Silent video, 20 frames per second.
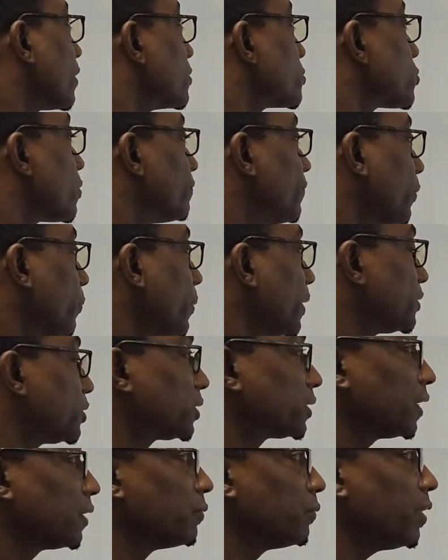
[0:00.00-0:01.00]
So for
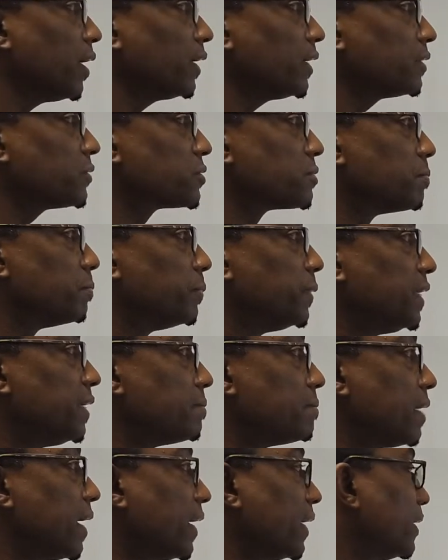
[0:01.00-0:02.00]
question 1, it's
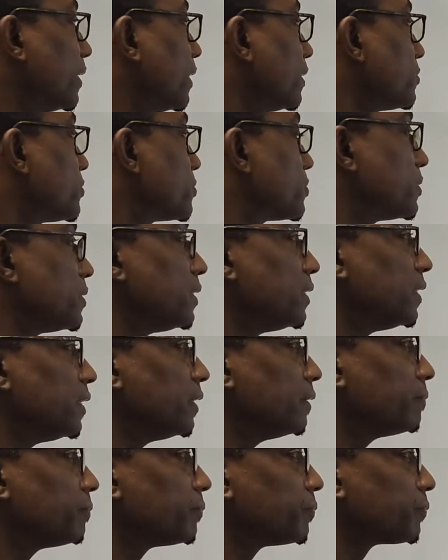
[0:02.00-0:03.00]
b minus
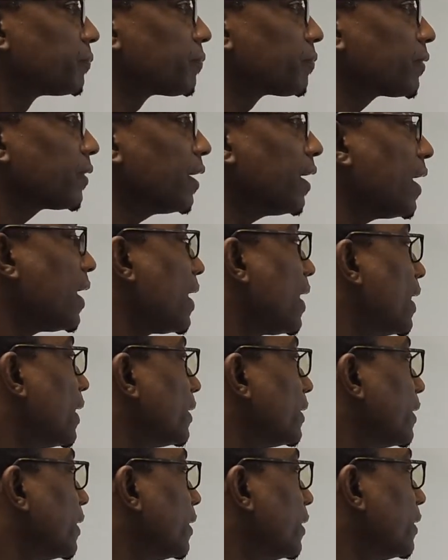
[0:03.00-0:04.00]
c
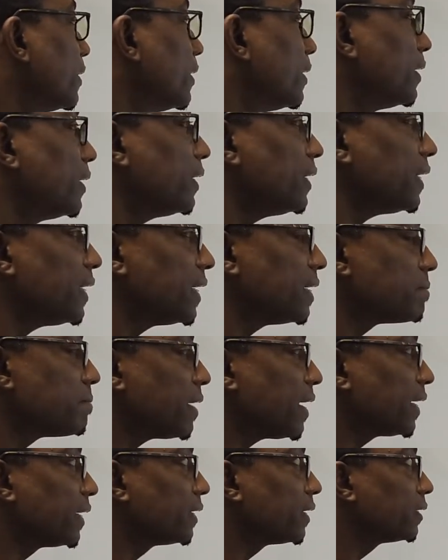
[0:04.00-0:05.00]
and a
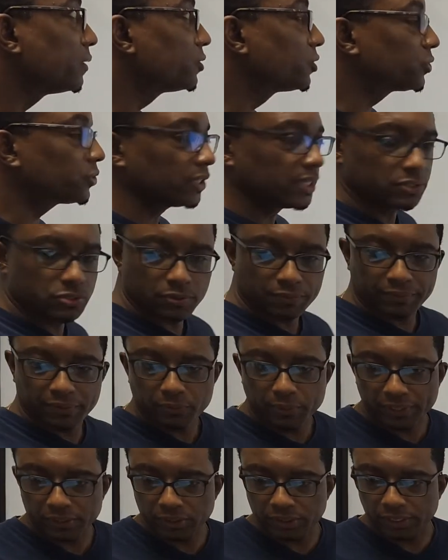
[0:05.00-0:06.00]
minus 3. So
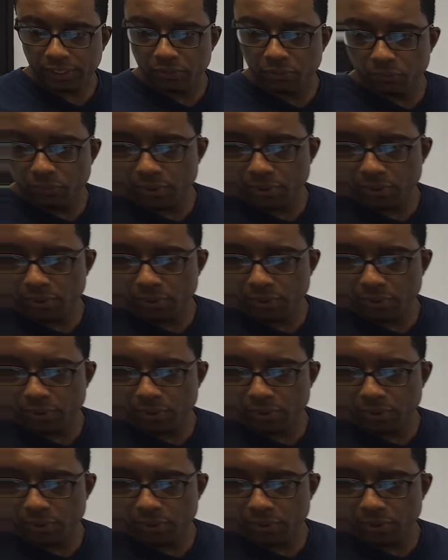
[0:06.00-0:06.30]
for question